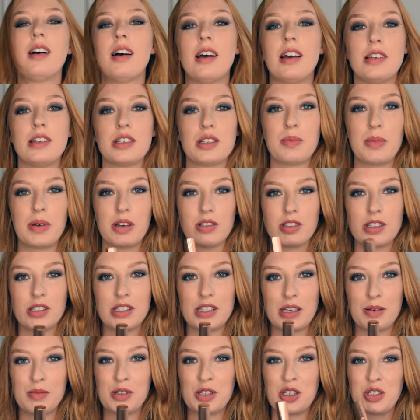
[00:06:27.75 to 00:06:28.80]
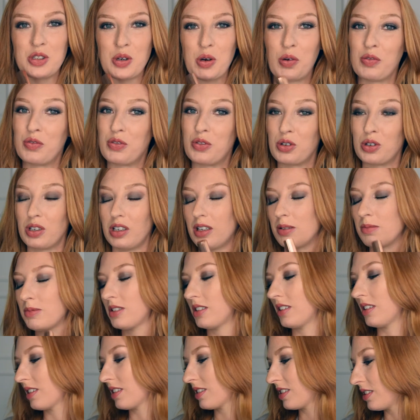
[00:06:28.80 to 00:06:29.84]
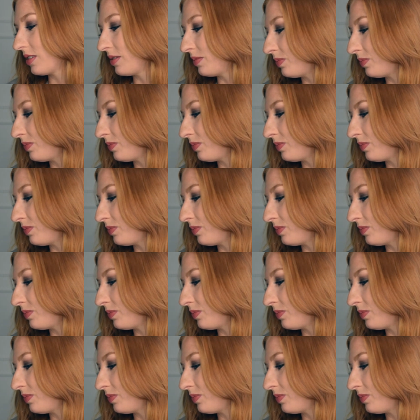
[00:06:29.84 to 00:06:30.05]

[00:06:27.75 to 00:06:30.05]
it smells the same as the Tom Ford lipsticks,